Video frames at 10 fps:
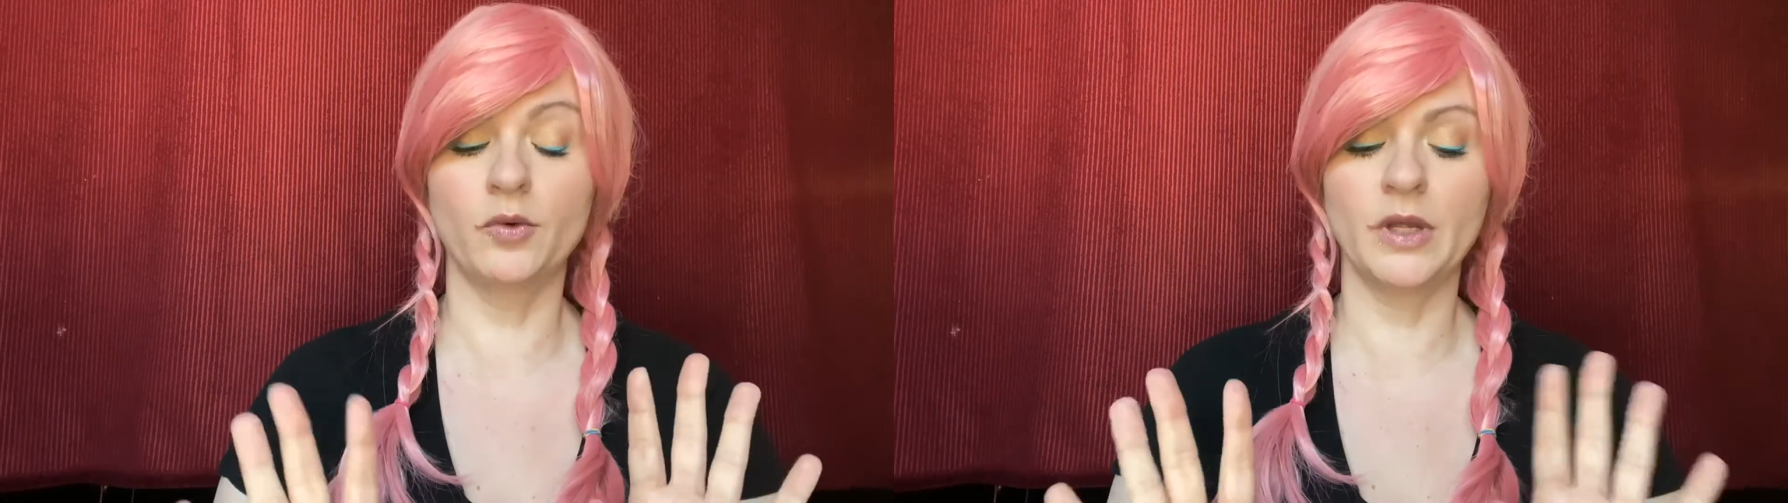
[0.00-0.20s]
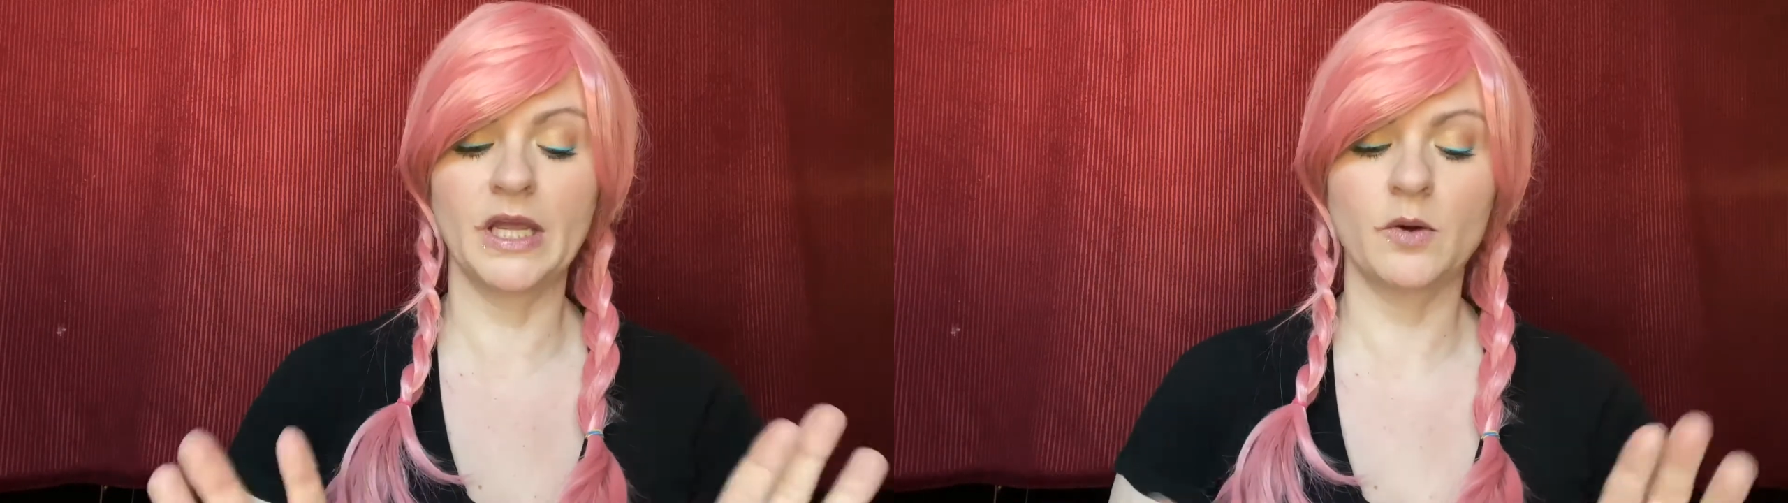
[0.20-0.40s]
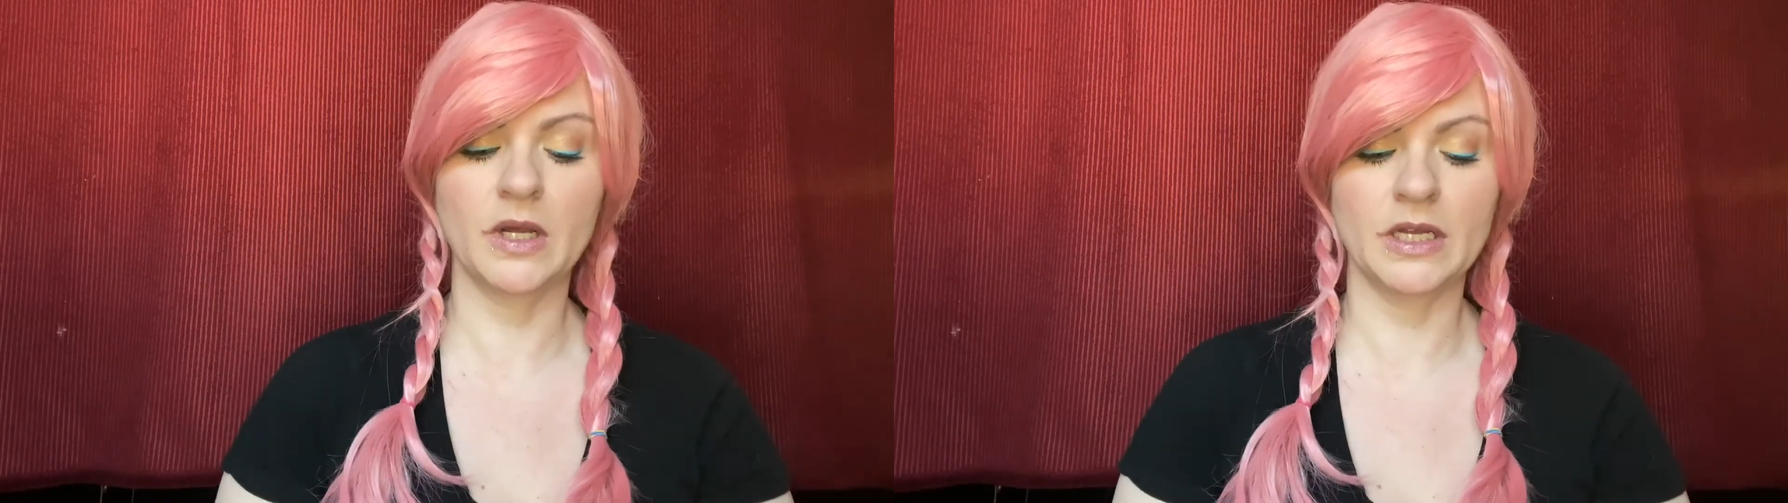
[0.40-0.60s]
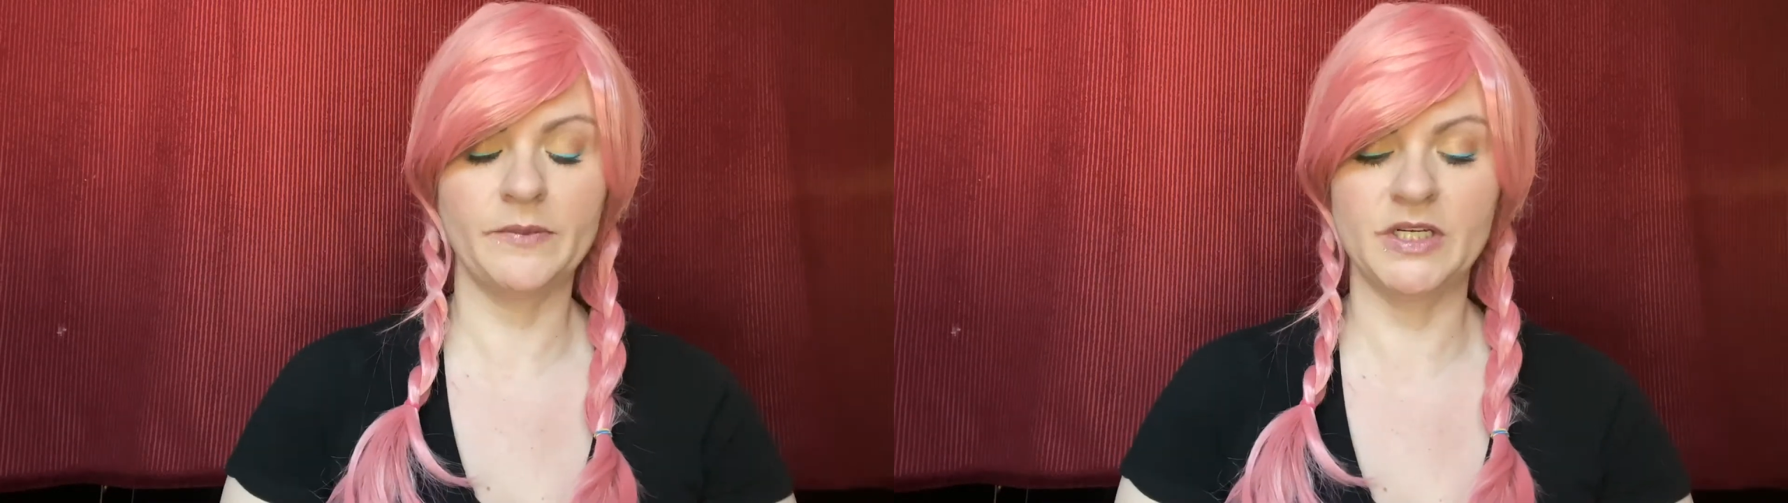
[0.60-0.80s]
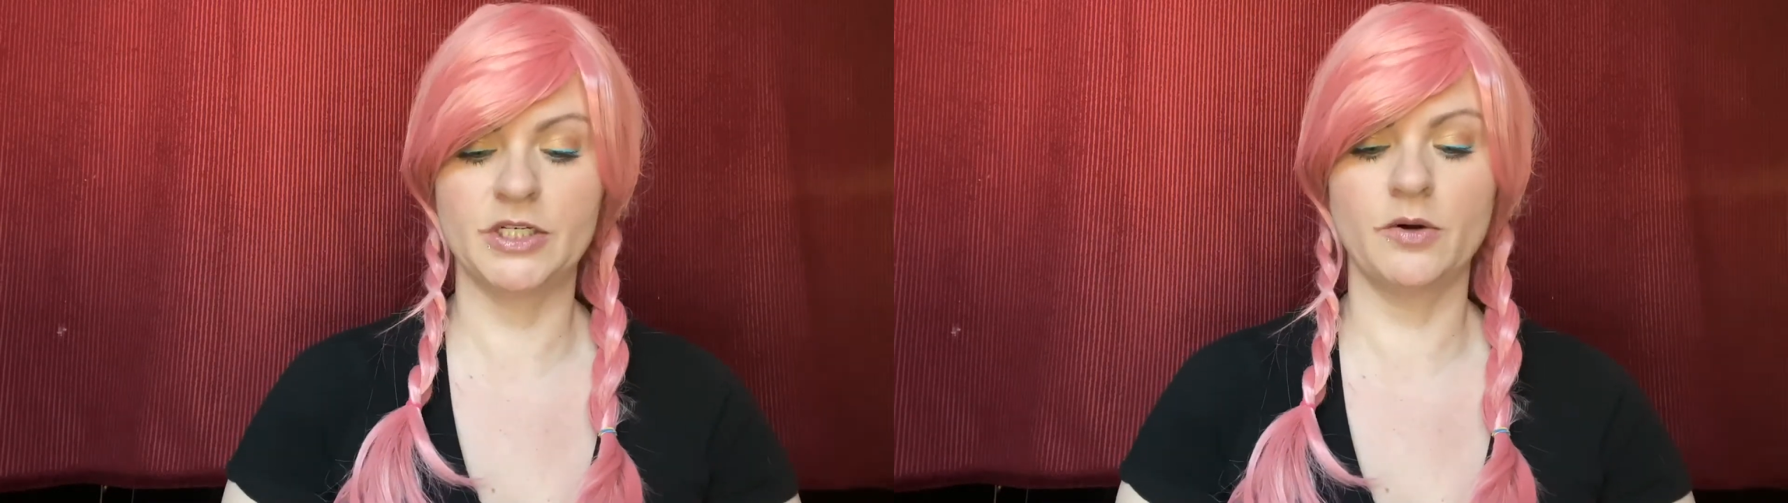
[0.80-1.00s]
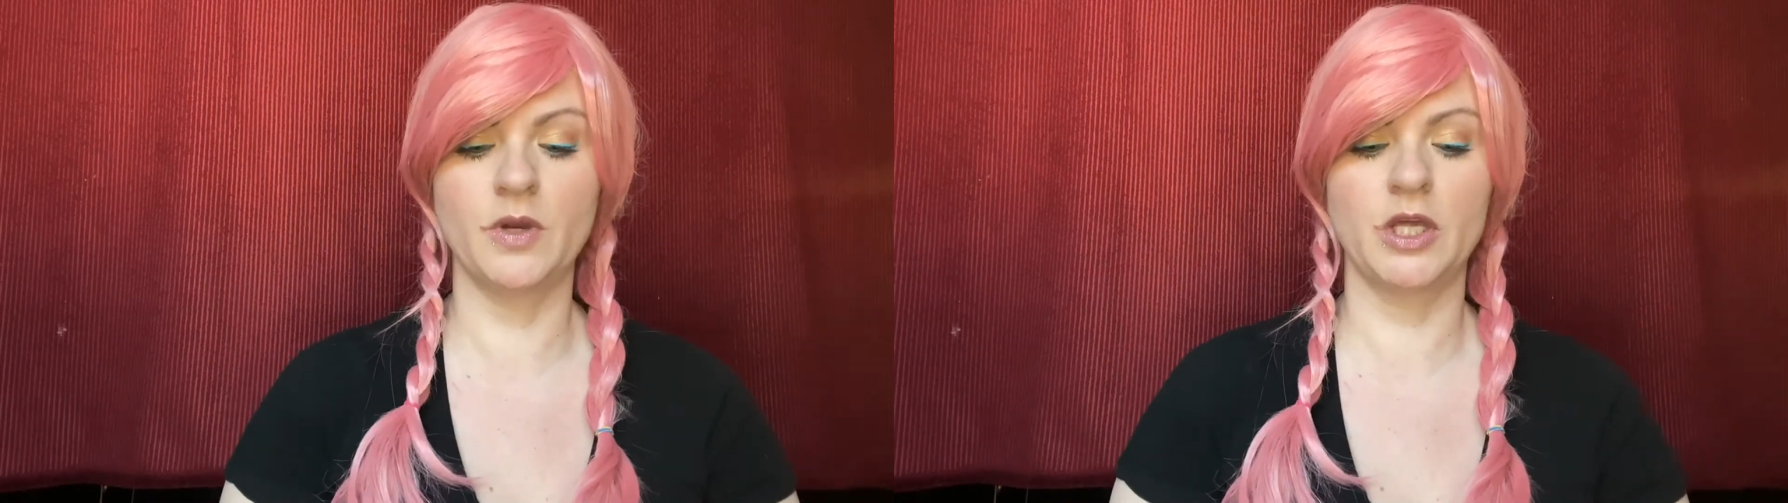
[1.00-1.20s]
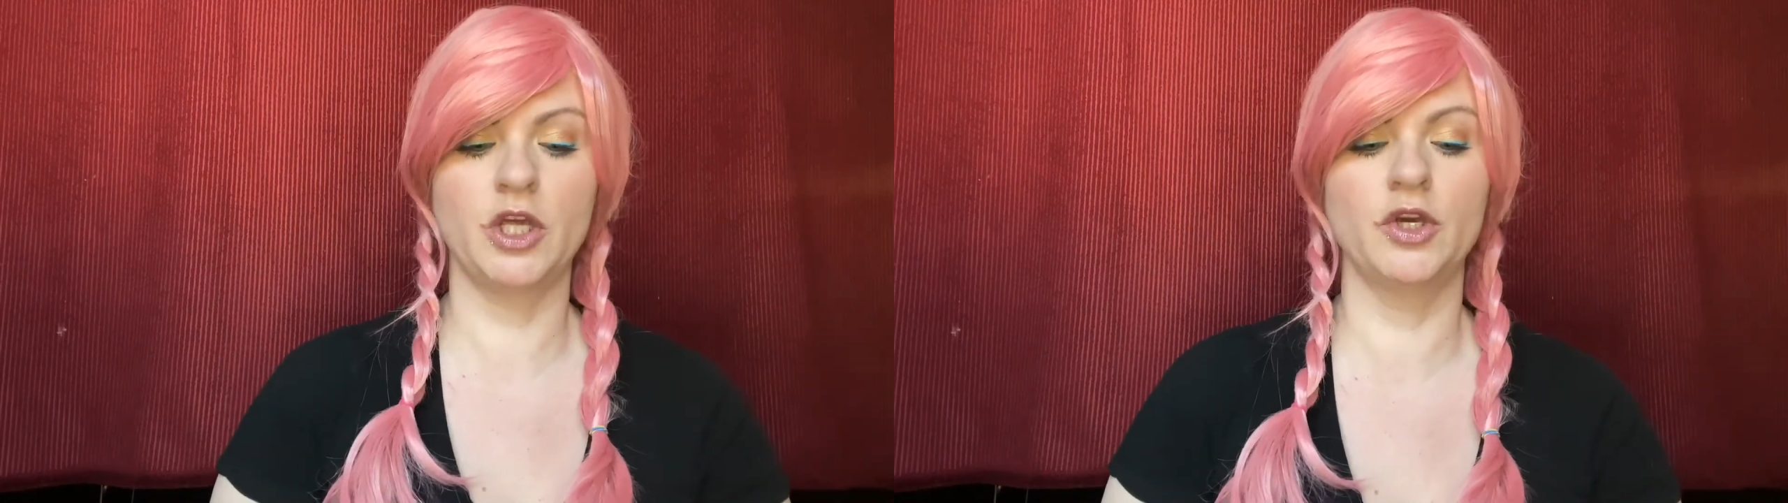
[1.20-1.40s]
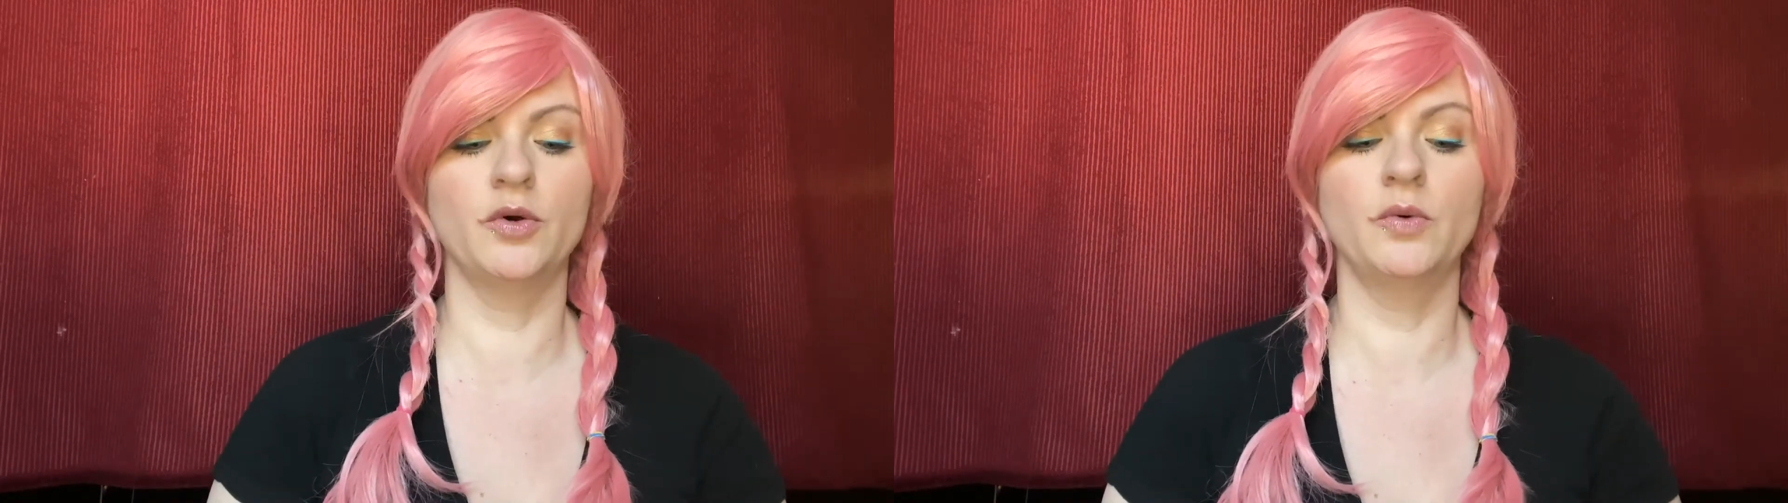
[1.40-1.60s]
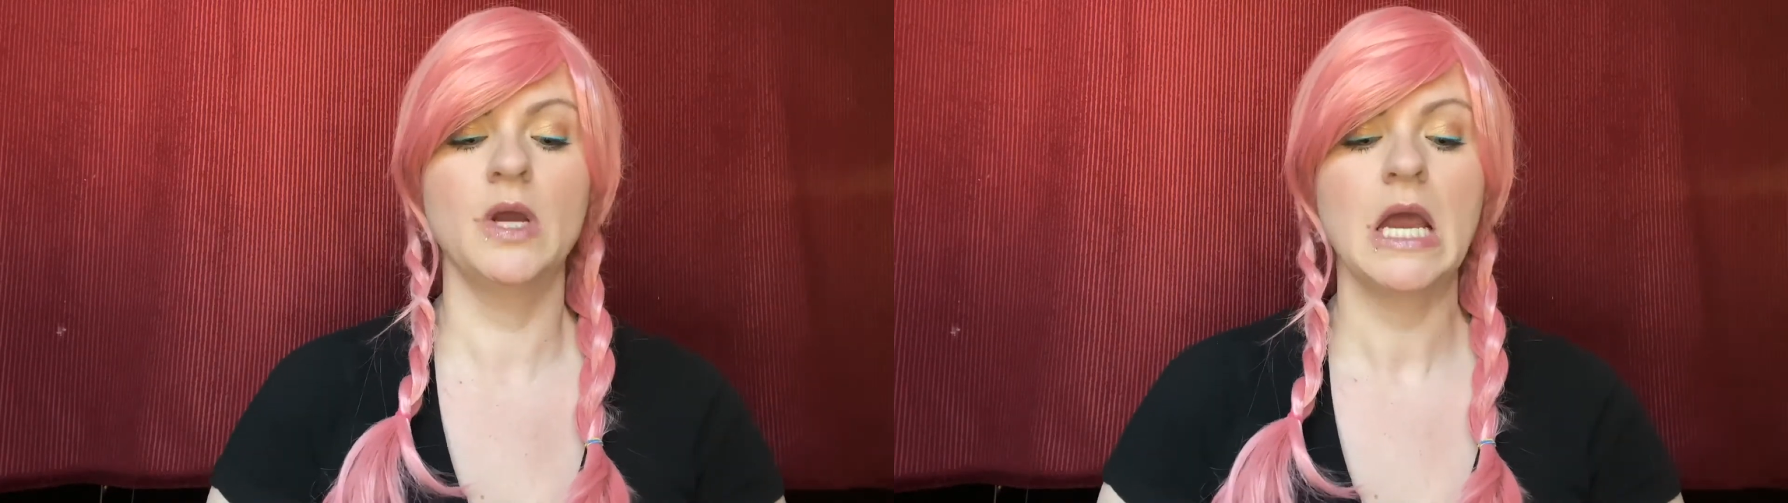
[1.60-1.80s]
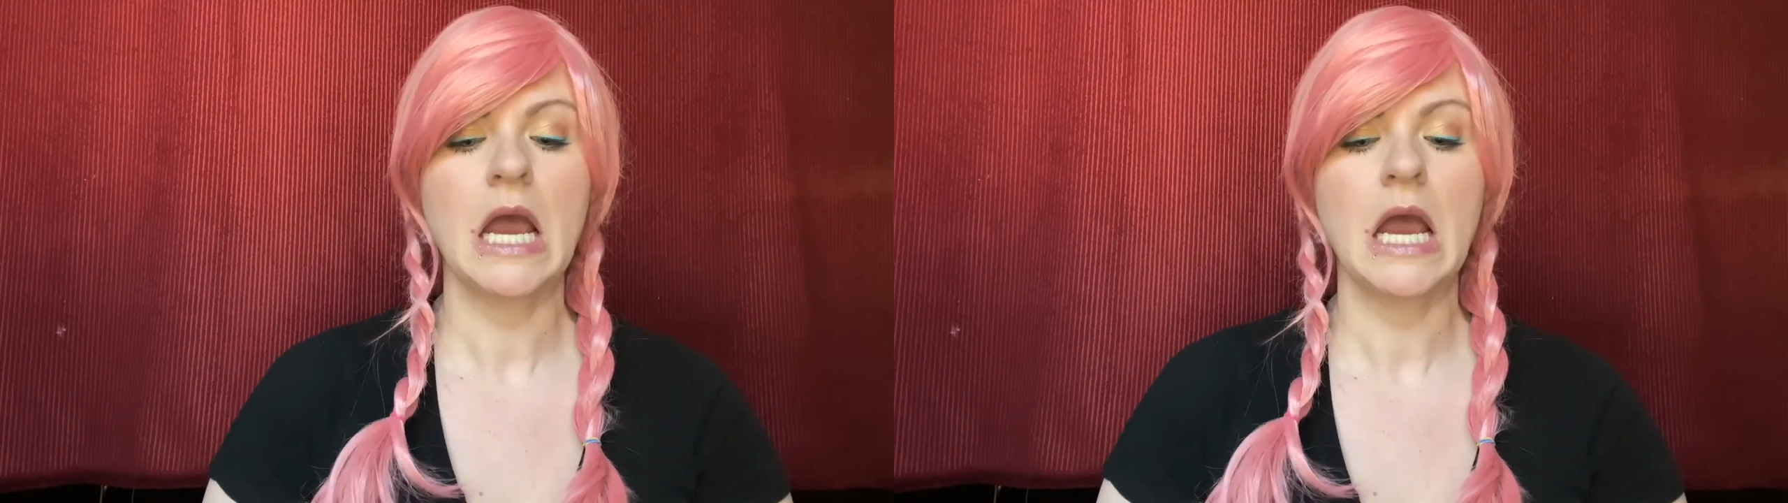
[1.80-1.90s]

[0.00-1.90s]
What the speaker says: really quickly be showing you